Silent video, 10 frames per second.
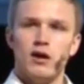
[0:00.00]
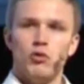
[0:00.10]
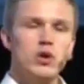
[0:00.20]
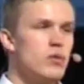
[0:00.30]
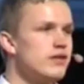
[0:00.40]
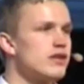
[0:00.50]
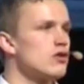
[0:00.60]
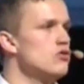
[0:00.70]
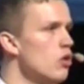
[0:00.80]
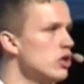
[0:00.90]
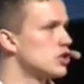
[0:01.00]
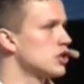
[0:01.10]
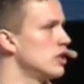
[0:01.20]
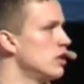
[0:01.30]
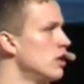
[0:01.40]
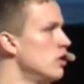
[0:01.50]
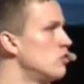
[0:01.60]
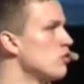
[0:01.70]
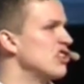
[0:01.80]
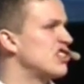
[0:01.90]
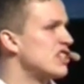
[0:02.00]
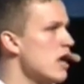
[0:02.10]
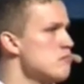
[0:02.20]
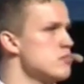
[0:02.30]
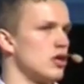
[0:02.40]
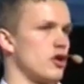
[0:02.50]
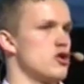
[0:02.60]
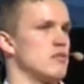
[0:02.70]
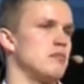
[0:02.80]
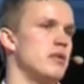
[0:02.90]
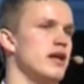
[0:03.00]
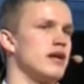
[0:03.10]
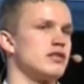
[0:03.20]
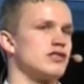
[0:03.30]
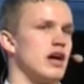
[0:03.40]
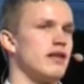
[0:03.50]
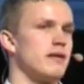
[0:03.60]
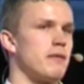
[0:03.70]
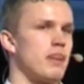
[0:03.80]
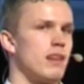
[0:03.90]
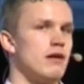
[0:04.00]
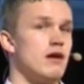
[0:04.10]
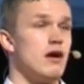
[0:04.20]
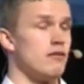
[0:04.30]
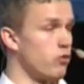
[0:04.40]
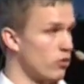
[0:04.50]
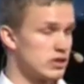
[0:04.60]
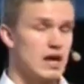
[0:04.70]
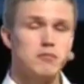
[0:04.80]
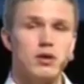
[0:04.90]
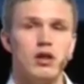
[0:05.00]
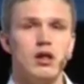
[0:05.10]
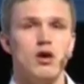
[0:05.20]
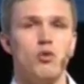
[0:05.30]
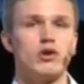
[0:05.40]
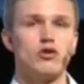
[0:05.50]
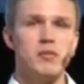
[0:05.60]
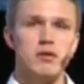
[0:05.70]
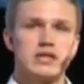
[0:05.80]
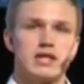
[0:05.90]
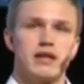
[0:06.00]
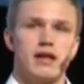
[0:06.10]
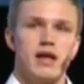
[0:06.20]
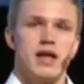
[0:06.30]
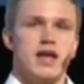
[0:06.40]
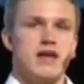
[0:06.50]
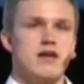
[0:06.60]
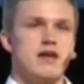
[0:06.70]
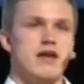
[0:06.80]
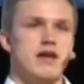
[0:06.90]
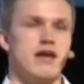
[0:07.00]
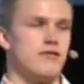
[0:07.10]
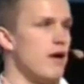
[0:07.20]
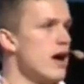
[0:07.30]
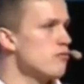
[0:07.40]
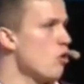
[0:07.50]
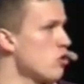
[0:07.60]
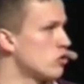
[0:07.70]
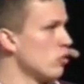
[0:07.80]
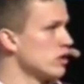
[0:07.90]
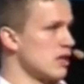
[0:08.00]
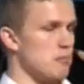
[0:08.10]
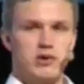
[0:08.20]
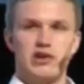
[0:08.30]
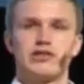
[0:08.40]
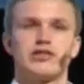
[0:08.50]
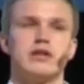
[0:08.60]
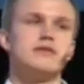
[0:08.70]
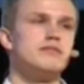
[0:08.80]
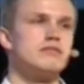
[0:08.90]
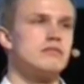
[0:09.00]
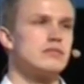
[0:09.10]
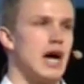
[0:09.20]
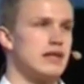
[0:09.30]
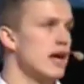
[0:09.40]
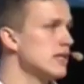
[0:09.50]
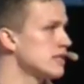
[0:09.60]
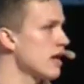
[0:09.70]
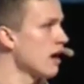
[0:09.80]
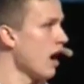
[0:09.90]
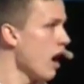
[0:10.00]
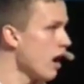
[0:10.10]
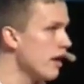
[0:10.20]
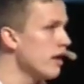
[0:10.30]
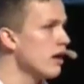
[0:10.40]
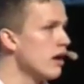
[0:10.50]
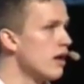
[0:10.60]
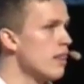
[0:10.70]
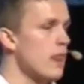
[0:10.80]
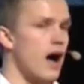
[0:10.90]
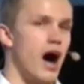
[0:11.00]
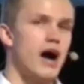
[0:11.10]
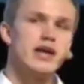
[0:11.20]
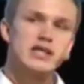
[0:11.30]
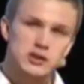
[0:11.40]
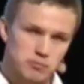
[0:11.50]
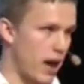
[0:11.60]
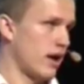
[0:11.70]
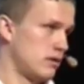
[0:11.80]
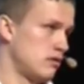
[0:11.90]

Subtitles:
We want technology to resemble human beings, right? For example, what do I mean by that? If I walk to some person and I say hi, I expect